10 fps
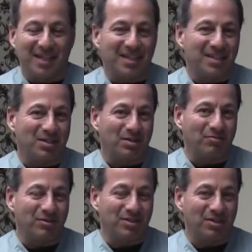The
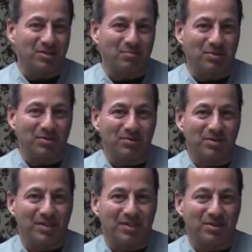ovaries also
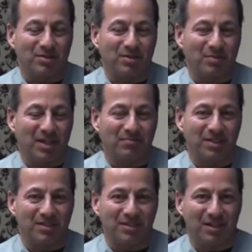produce a certain amount of
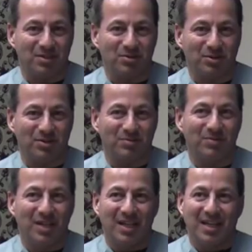testosterone,
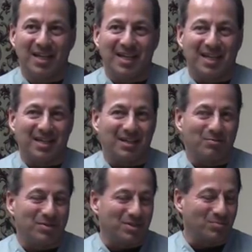
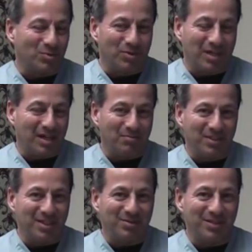which is more
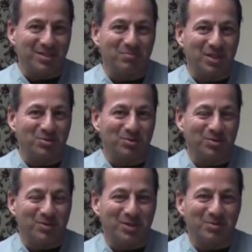commonly known as a male
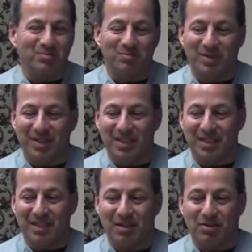hormone, but
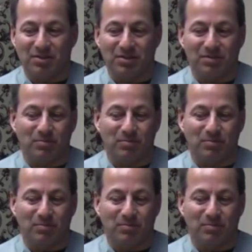it also